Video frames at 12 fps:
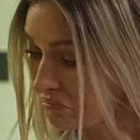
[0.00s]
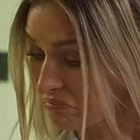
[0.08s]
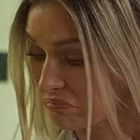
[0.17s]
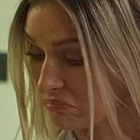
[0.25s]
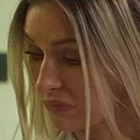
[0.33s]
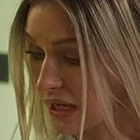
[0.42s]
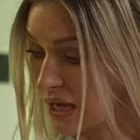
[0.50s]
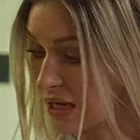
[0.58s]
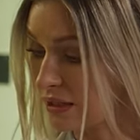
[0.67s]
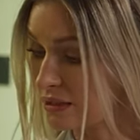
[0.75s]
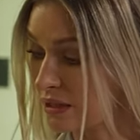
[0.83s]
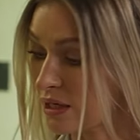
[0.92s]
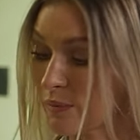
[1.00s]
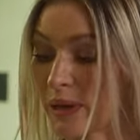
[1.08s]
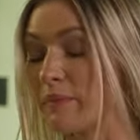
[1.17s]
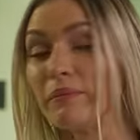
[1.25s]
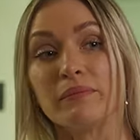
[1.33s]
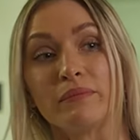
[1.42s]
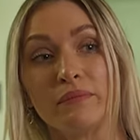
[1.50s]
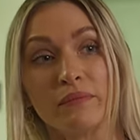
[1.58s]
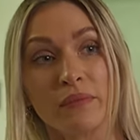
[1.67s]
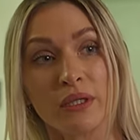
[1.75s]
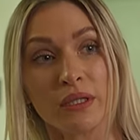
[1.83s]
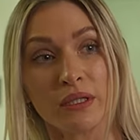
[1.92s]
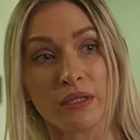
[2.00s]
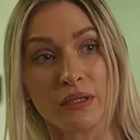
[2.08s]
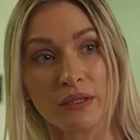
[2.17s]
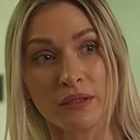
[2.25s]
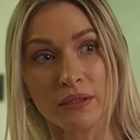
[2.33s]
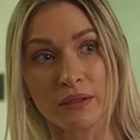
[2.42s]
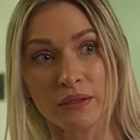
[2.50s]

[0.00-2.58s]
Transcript: played by Elisa Filaramo, how long until the eggs